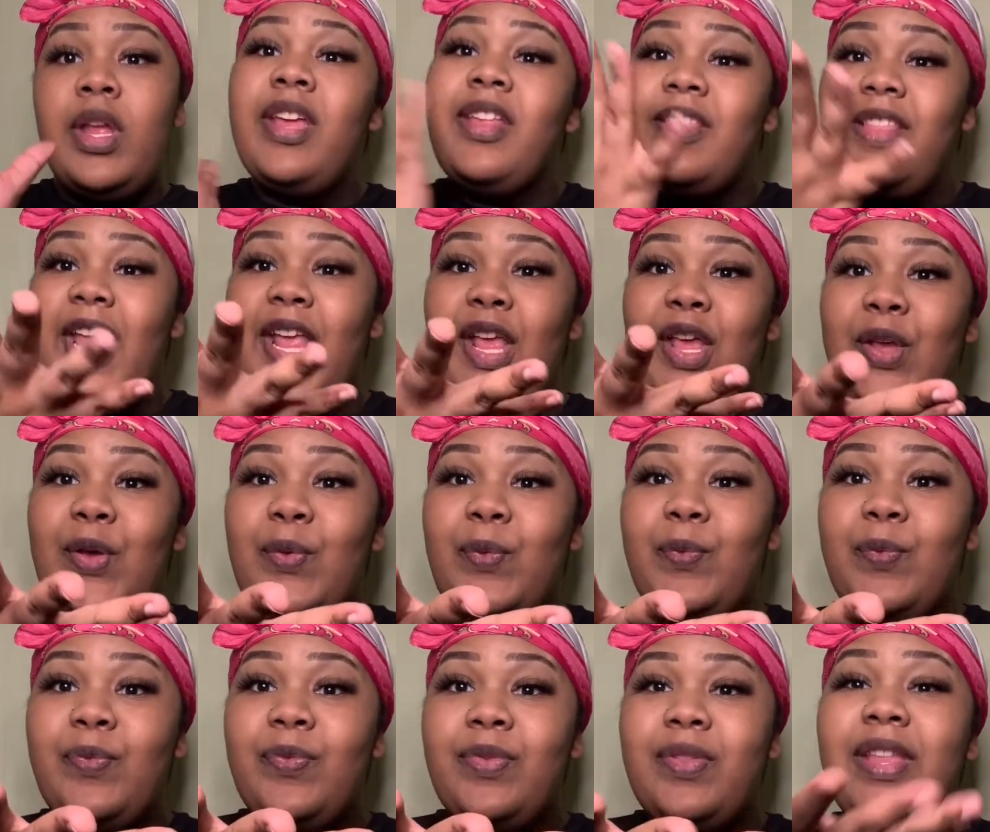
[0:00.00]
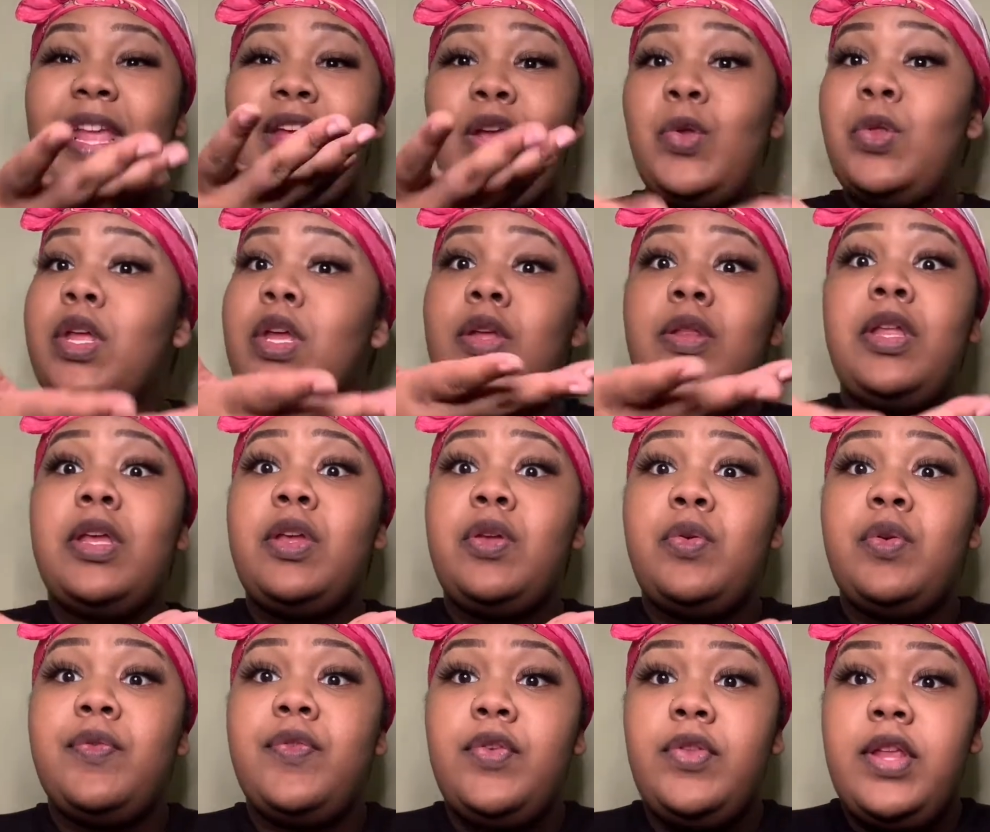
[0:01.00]
Thank you. Thank you, thank you, thank you
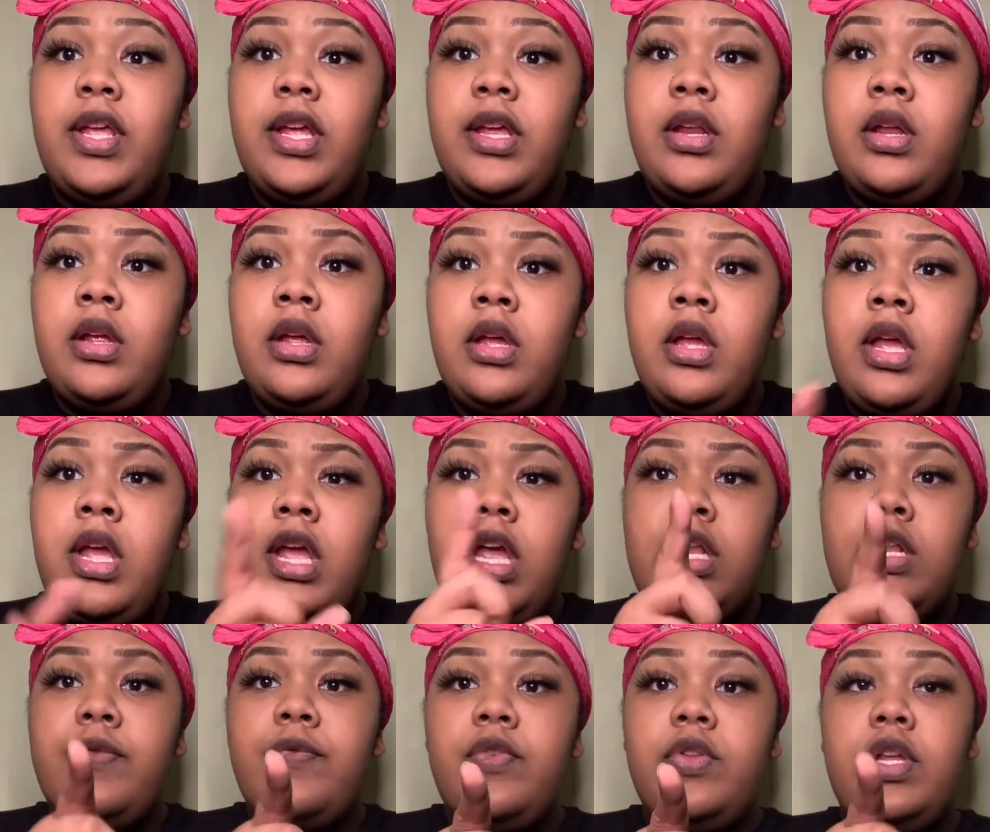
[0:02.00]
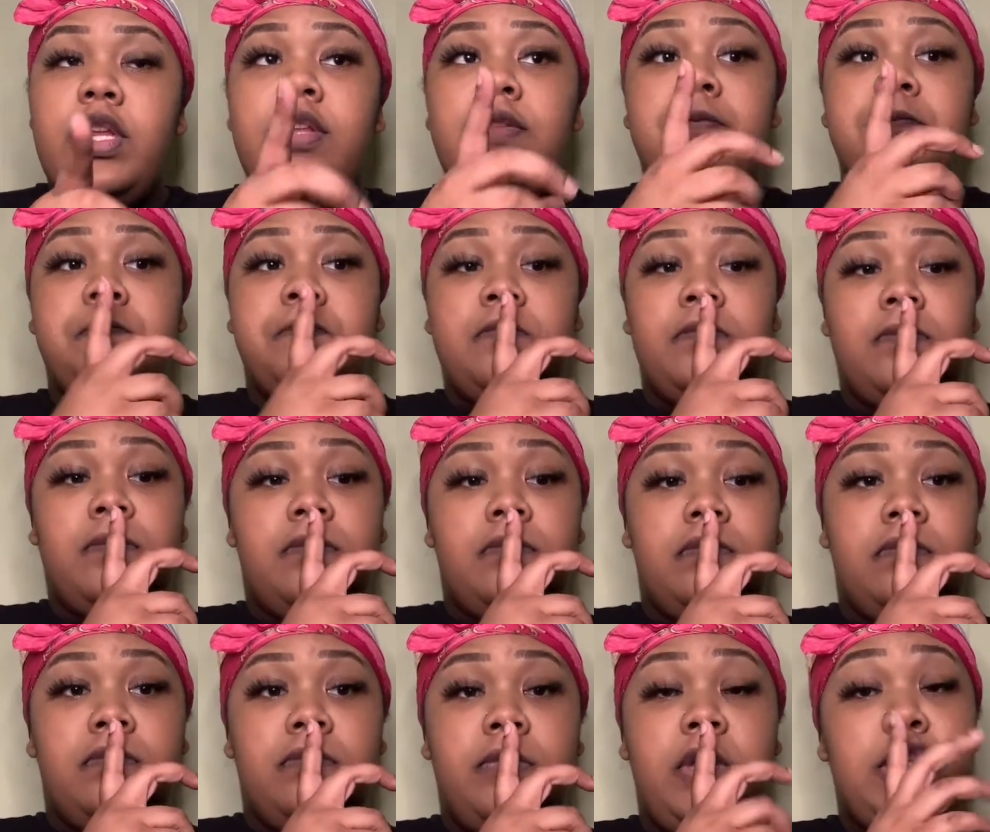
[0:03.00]
if you did. And if you didn't,
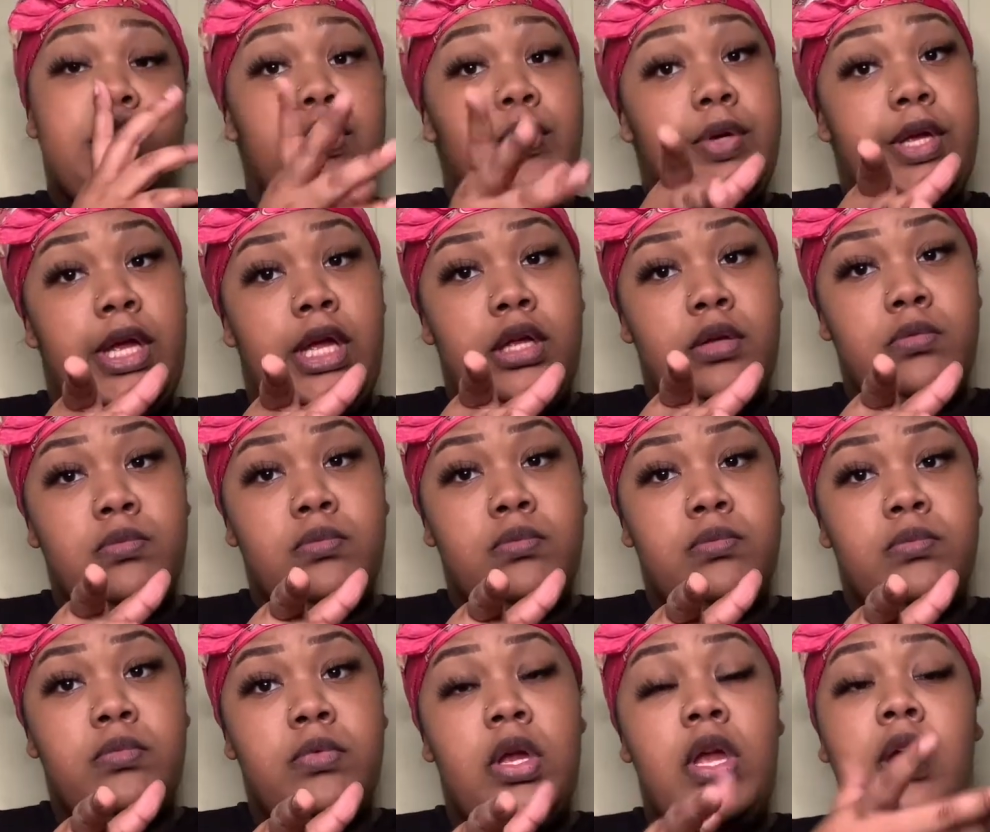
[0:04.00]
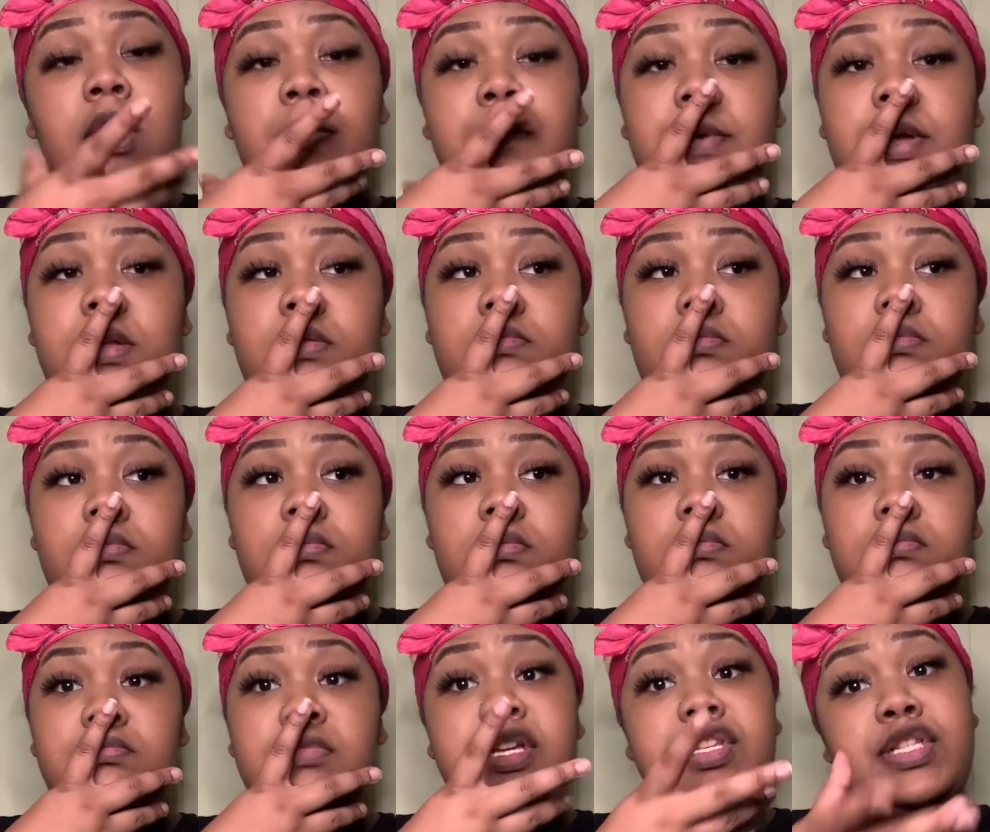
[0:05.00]
it's okay. But
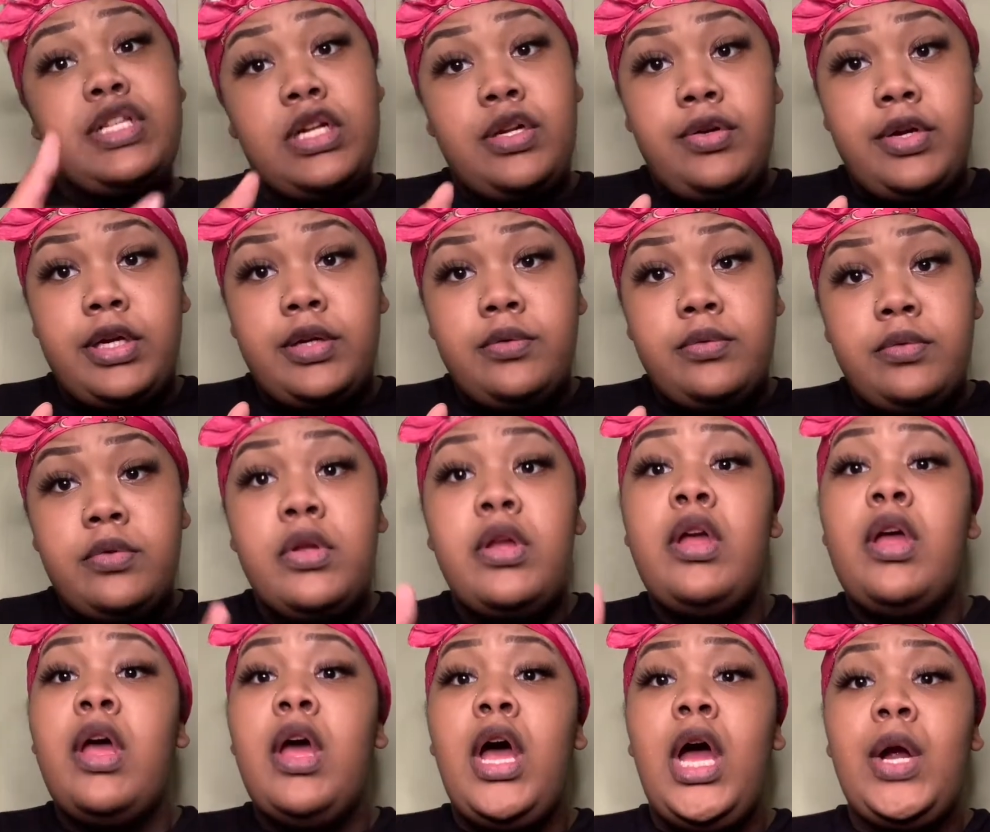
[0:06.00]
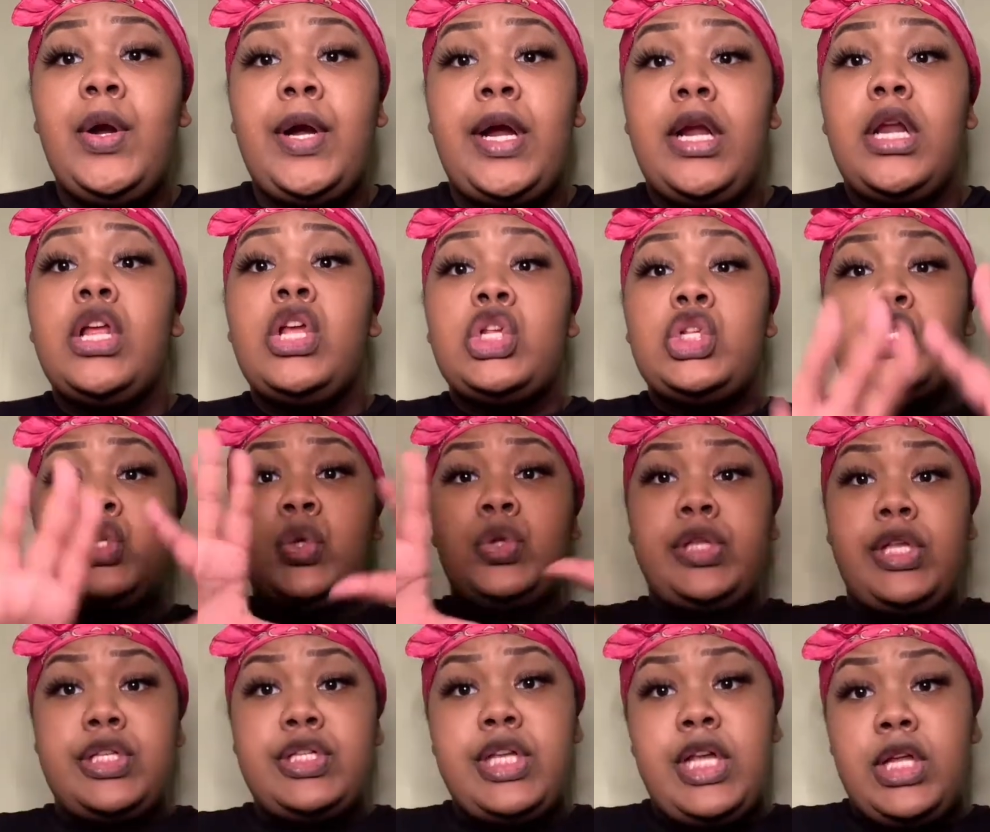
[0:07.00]
consider it. All right, so
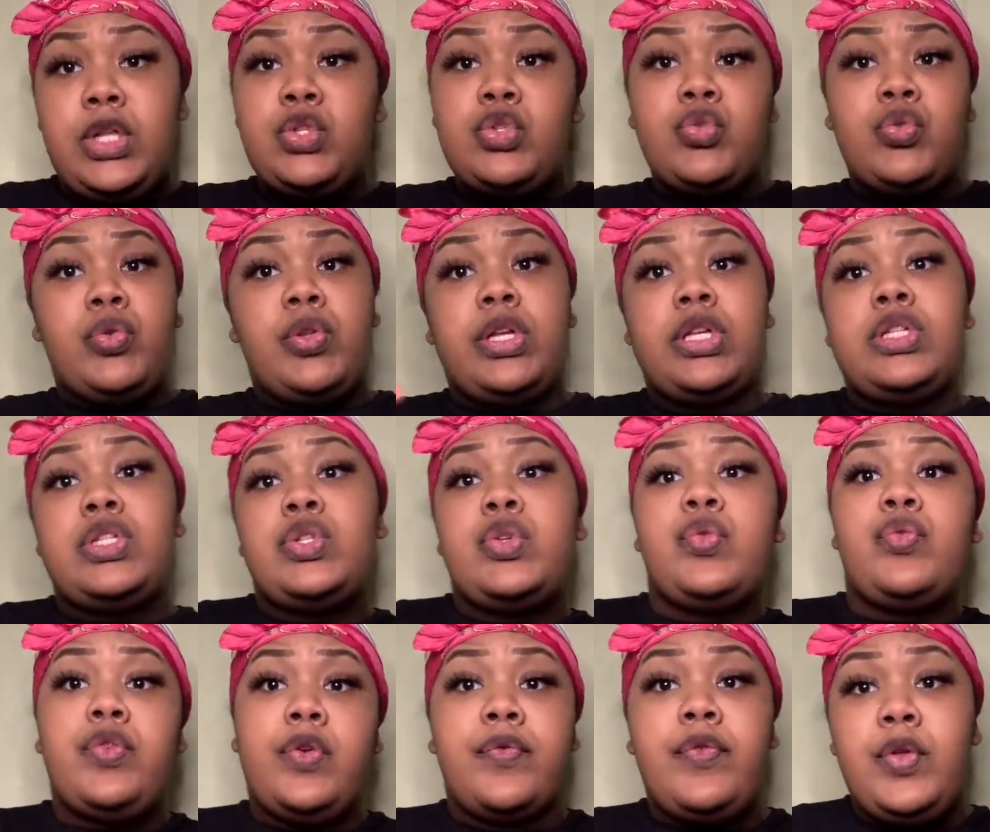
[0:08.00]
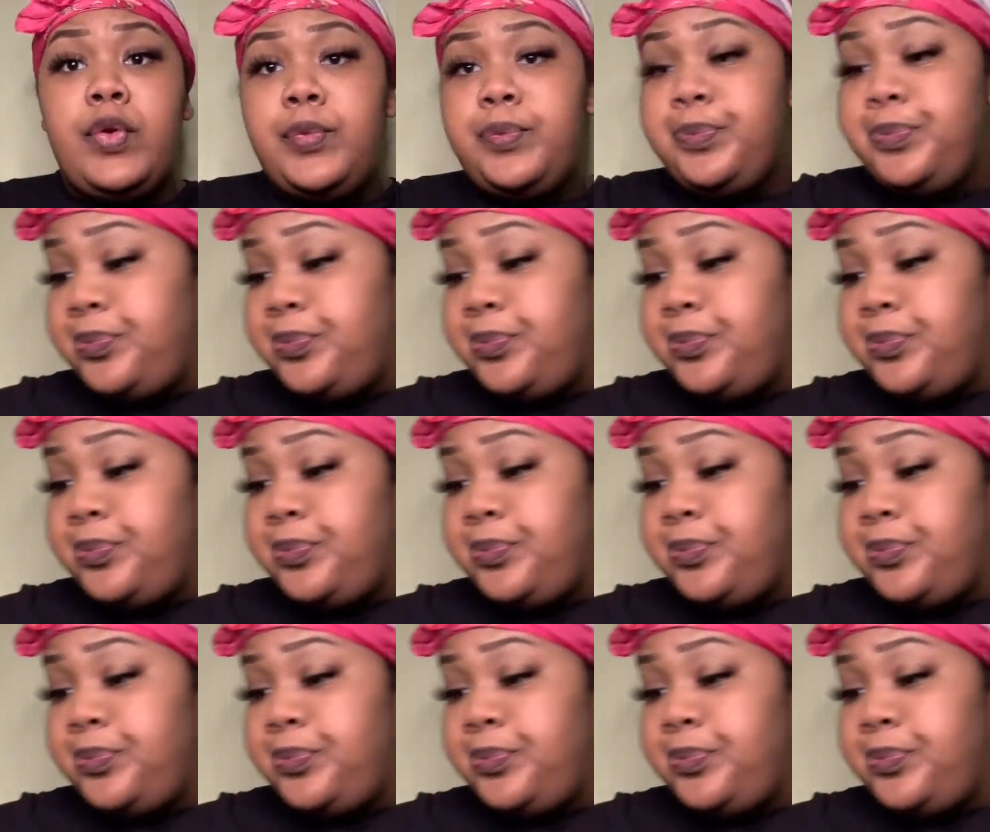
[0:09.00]
let's get into this review.